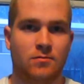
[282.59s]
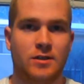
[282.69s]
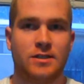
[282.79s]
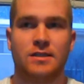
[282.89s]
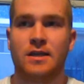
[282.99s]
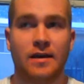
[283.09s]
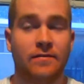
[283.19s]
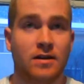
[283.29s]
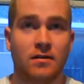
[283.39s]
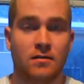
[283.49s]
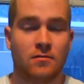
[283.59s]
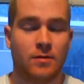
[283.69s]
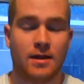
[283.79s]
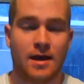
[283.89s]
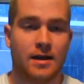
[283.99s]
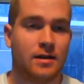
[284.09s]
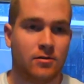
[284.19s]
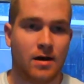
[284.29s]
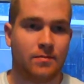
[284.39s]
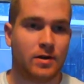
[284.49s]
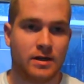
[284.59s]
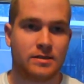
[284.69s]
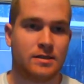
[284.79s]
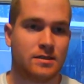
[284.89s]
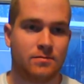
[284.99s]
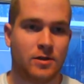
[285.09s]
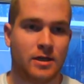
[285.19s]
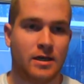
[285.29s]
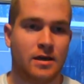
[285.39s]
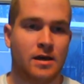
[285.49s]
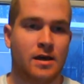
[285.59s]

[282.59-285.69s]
which is a given with any new operating system really,